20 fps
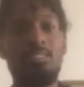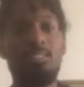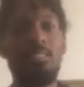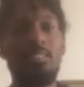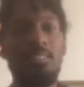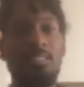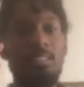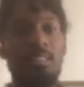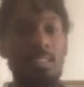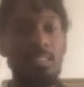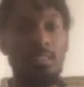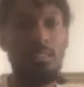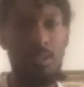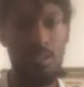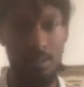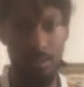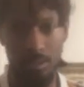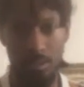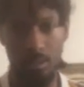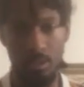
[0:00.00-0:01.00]
the
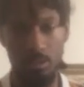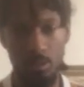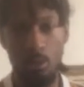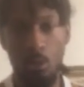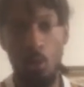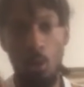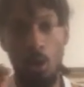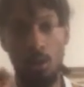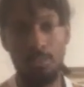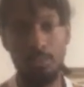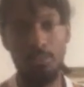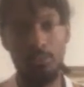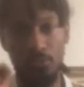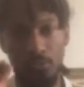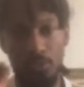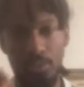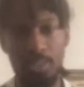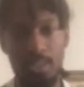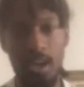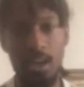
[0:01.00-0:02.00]
leader on the
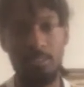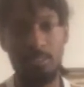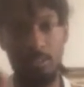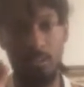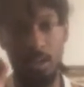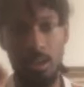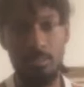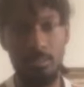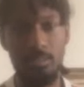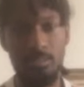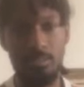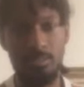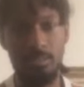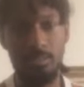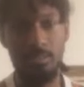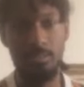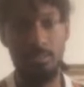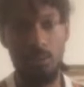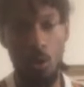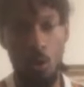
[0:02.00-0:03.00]
fiat
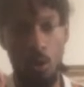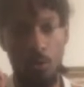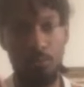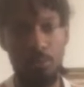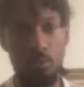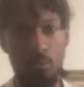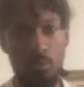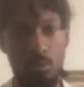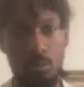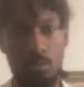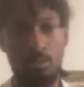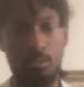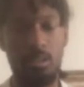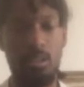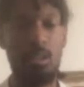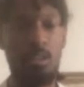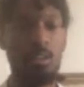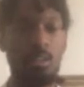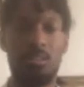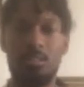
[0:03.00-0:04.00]
currencies of the world.
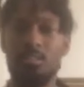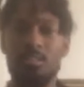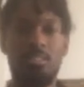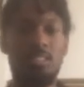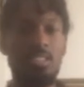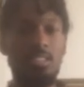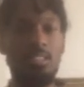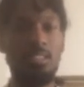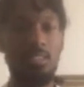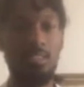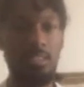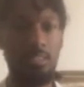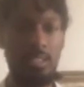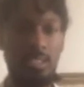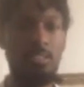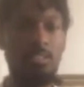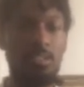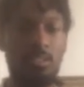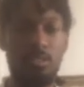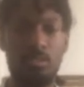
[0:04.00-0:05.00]
The
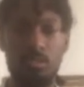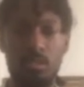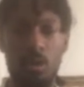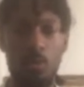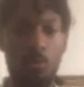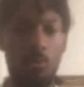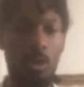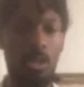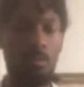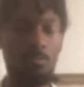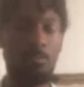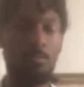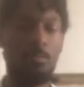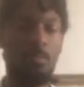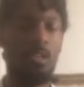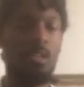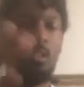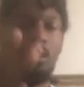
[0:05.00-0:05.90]
leader. So when